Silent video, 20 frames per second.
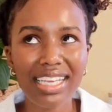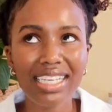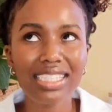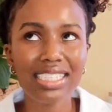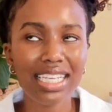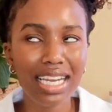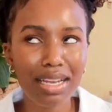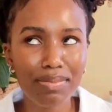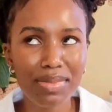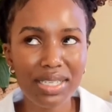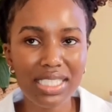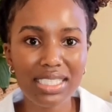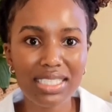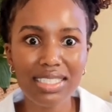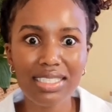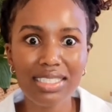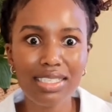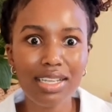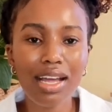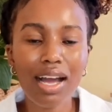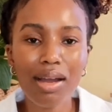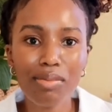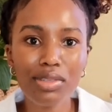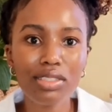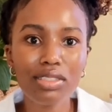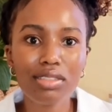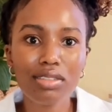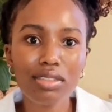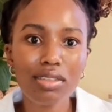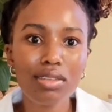internal medicine i
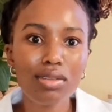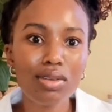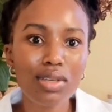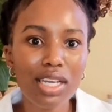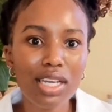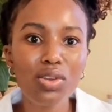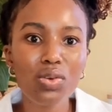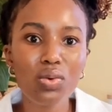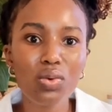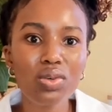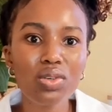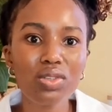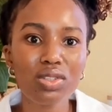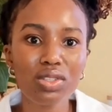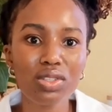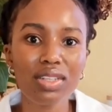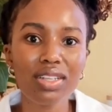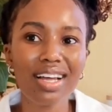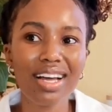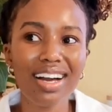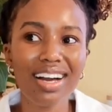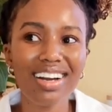mean you can google